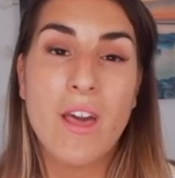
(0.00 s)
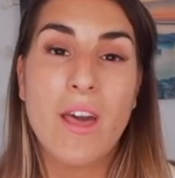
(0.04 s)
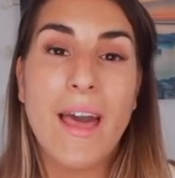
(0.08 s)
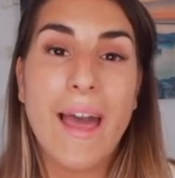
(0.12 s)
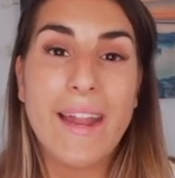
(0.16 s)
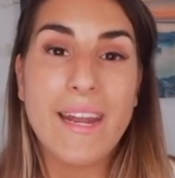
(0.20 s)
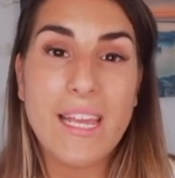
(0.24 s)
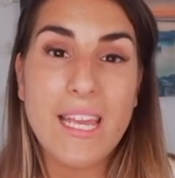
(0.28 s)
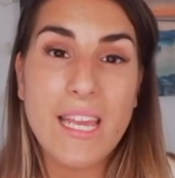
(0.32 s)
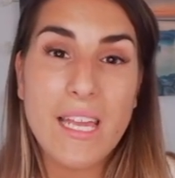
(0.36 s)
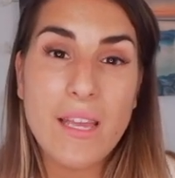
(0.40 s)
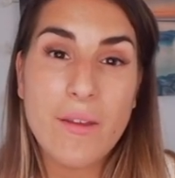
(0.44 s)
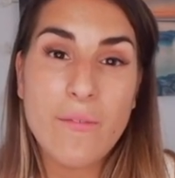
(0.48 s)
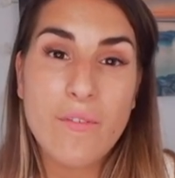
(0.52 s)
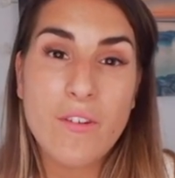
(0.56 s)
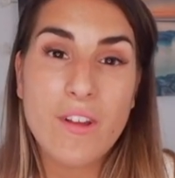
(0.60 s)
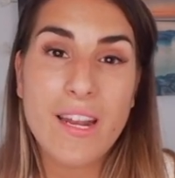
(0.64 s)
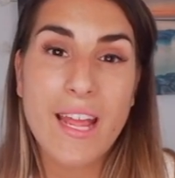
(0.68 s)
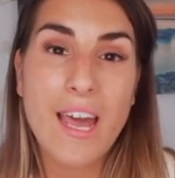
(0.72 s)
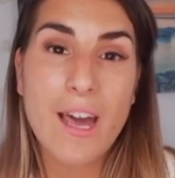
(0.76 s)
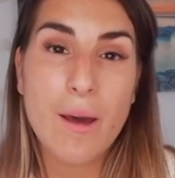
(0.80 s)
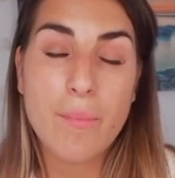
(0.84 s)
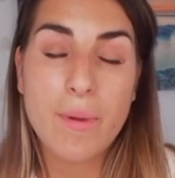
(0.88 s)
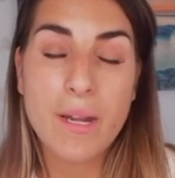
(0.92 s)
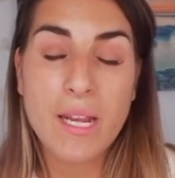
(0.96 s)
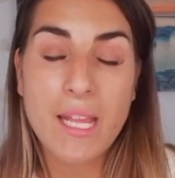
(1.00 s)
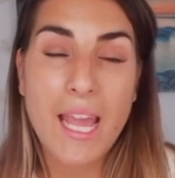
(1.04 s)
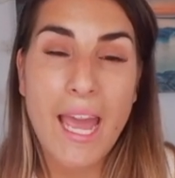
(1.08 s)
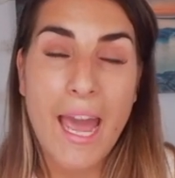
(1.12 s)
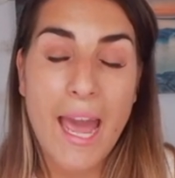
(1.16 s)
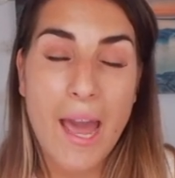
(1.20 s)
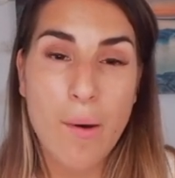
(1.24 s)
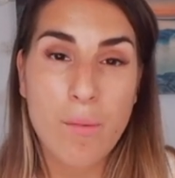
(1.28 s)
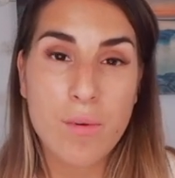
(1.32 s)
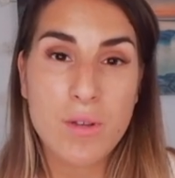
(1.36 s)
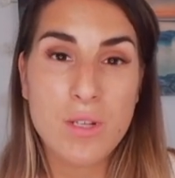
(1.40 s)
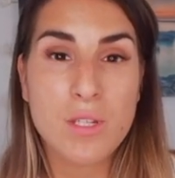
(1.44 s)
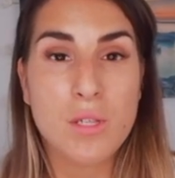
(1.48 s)
and even how many
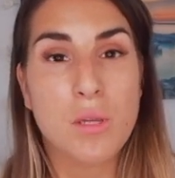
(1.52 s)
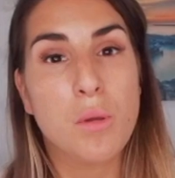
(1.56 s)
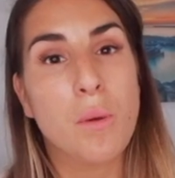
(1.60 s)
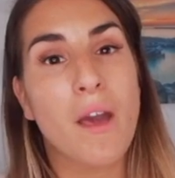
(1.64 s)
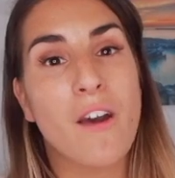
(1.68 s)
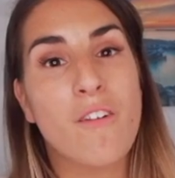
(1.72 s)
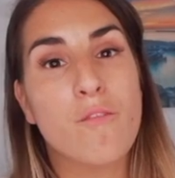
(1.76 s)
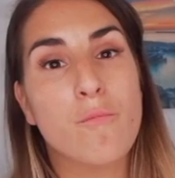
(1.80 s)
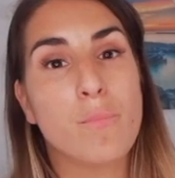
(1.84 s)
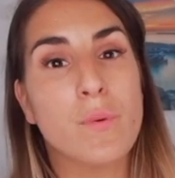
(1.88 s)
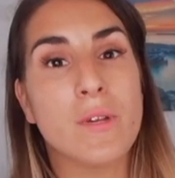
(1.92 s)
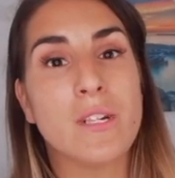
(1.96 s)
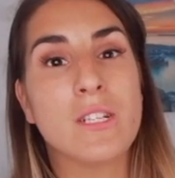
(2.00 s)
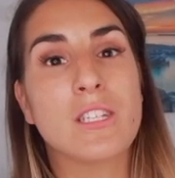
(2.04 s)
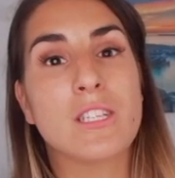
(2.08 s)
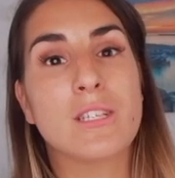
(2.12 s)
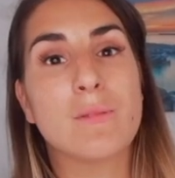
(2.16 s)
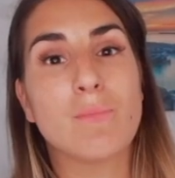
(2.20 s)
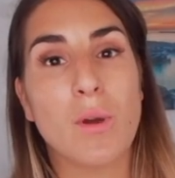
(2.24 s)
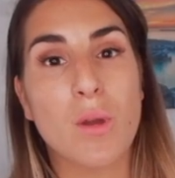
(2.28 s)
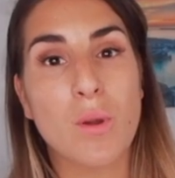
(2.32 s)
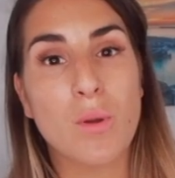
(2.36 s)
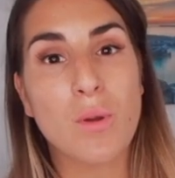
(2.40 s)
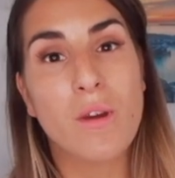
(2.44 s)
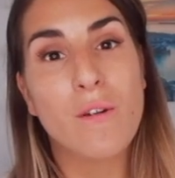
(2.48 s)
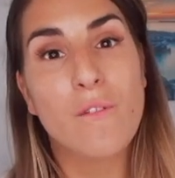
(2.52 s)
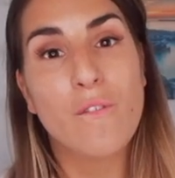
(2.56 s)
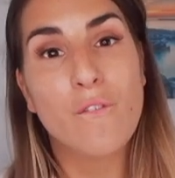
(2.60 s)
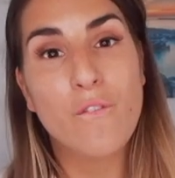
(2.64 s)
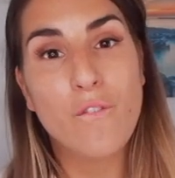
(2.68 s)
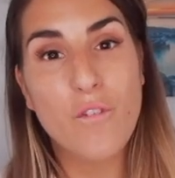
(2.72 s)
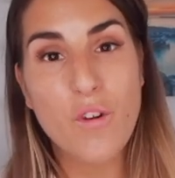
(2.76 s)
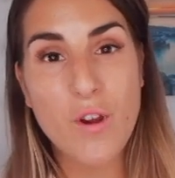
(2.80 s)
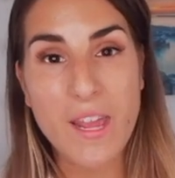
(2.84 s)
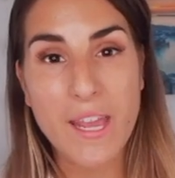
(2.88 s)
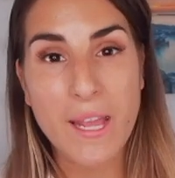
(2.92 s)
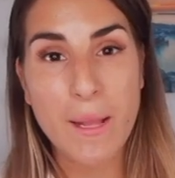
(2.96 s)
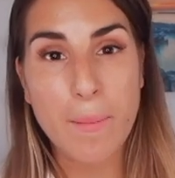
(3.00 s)
hours you have been smoke
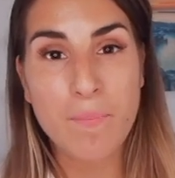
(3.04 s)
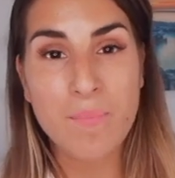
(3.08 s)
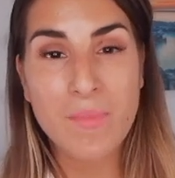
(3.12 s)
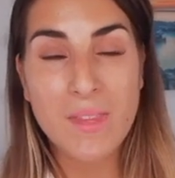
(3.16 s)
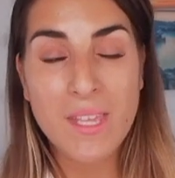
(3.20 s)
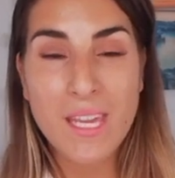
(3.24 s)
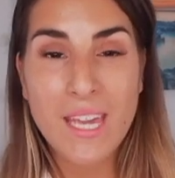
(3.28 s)
free.